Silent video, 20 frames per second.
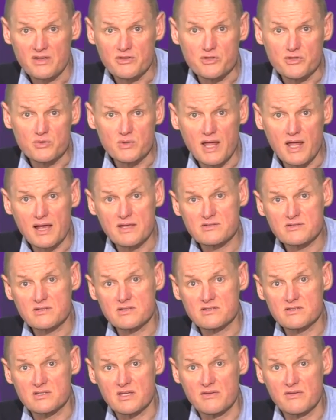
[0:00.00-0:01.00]
Neulasta
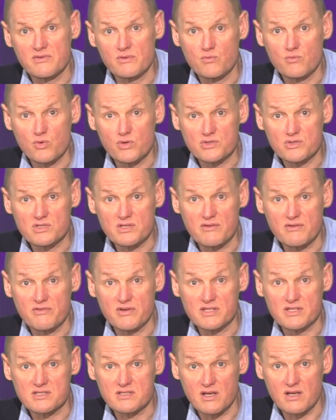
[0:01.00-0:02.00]
is given once
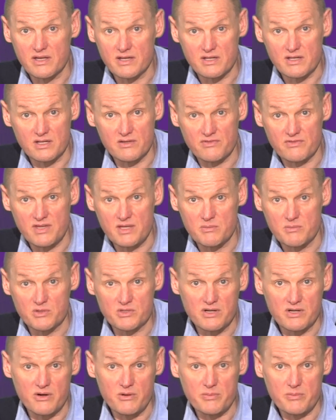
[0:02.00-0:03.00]
every cycle of
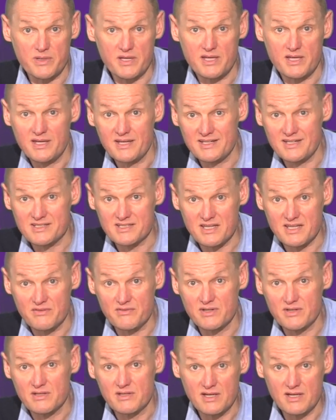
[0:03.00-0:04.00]
chemotherapy. It is
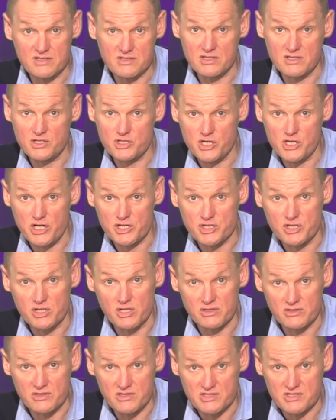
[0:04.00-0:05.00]
given as an injection
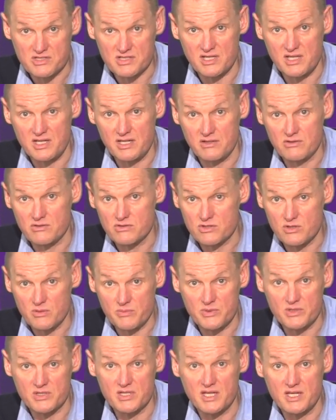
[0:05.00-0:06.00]
under the skin or
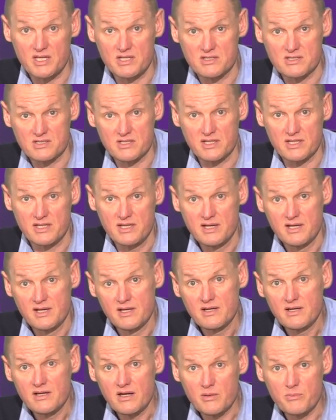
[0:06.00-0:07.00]
subcutaneously,
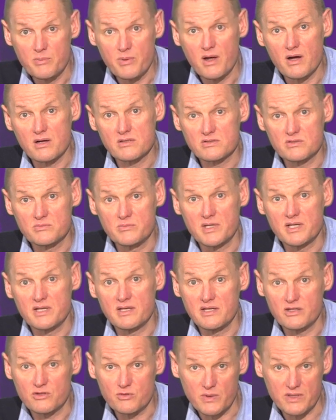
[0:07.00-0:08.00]

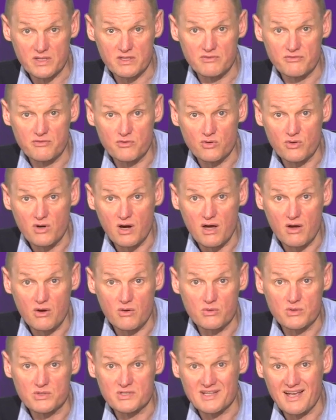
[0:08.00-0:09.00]
approximately 24
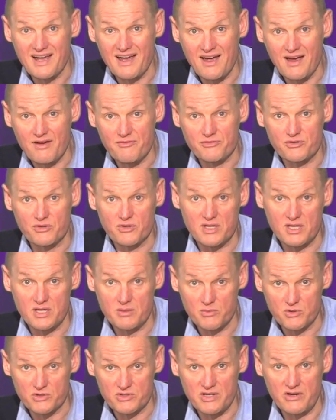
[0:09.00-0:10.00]
hours after
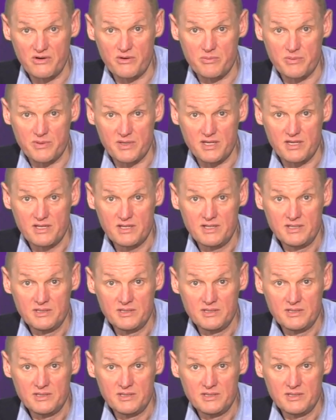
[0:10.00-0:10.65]
chemotherapy.